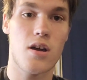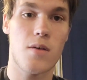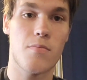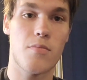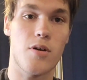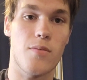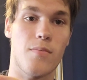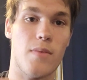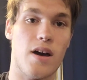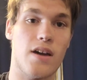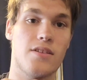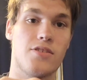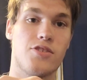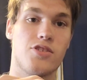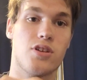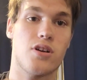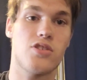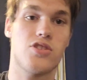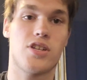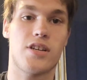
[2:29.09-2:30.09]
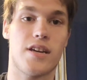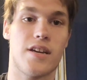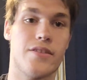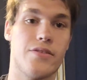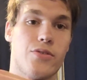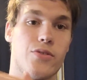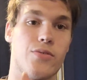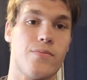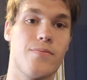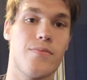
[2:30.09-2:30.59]
but my charging
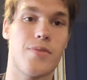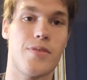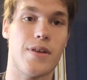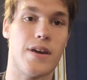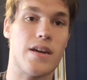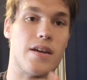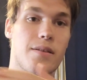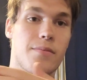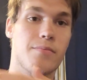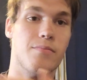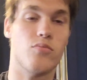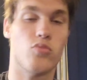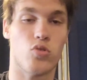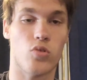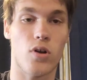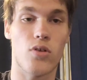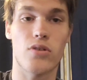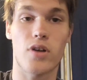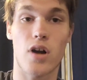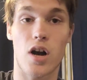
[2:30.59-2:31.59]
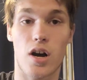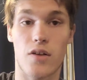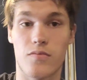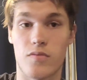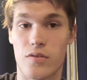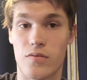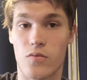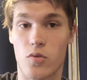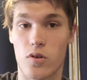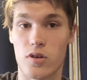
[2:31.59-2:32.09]
handle thing broke off
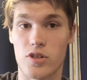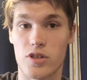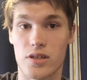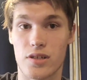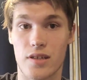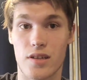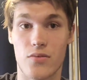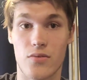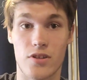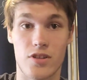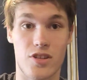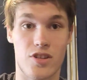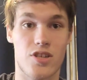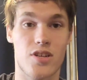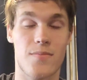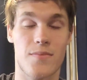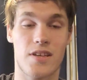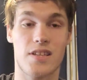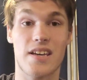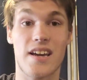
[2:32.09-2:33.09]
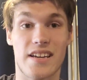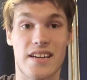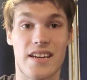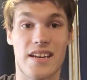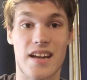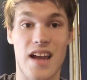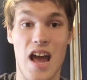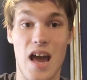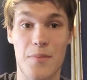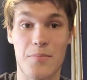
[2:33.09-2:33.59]
unfortunately, which is something that
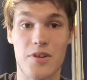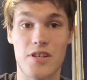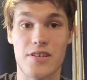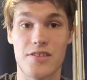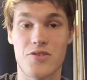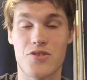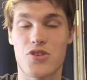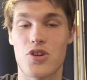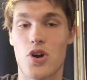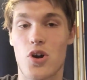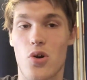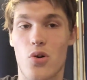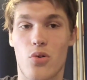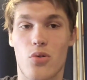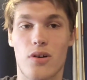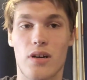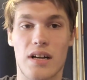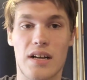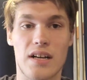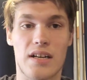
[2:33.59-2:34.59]
can happen, so